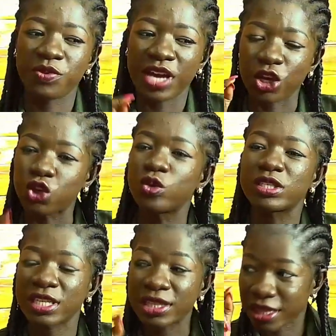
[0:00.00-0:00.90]
that we are
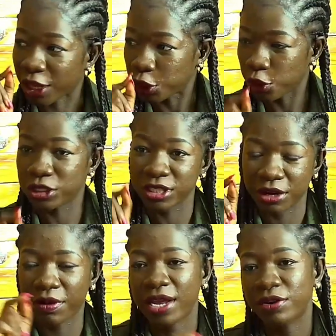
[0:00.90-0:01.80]
using technology
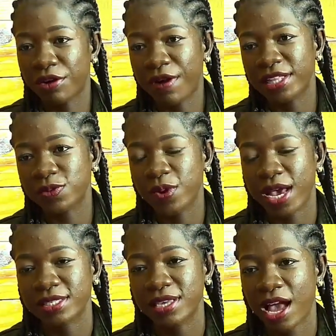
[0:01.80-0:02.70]
the right
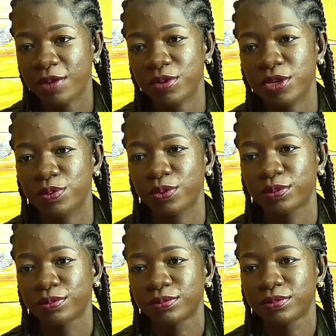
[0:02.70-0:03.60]
way as young
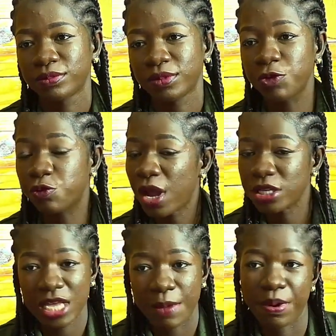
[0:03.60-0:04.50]
people? If we
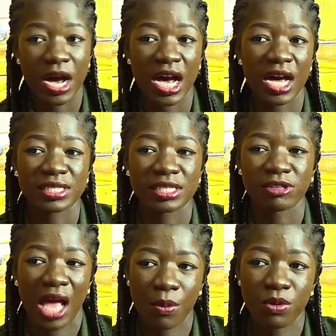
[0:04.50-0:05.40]
have to empower
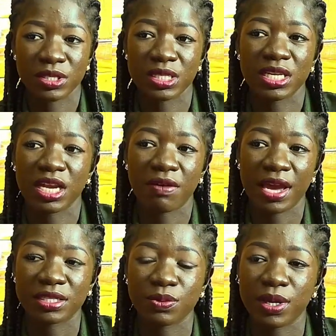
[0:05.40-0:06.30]
ourselves, are we using it the
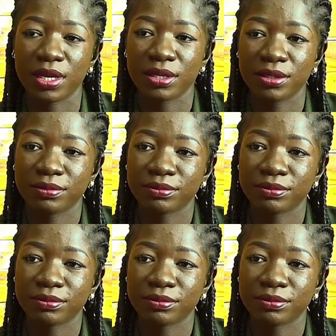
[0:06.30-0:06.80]
right way?